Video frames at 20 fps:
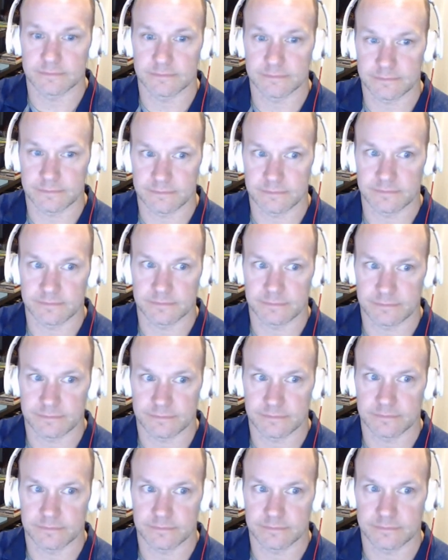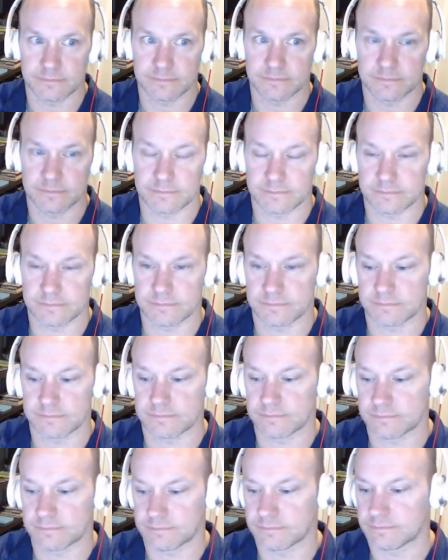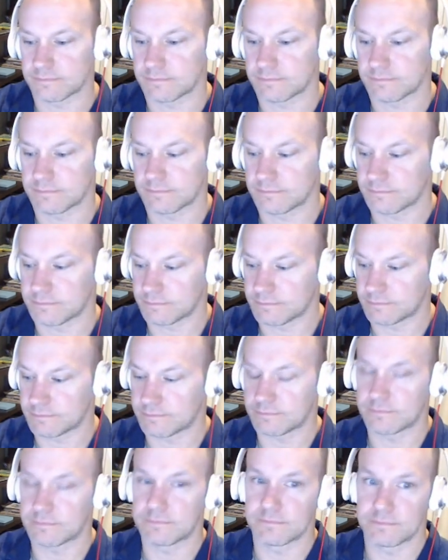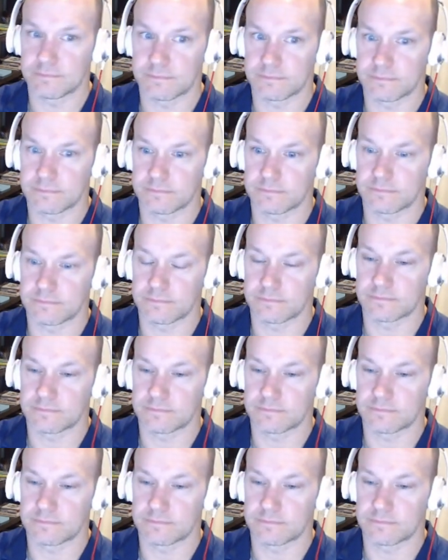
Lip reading: This person isn't speaking.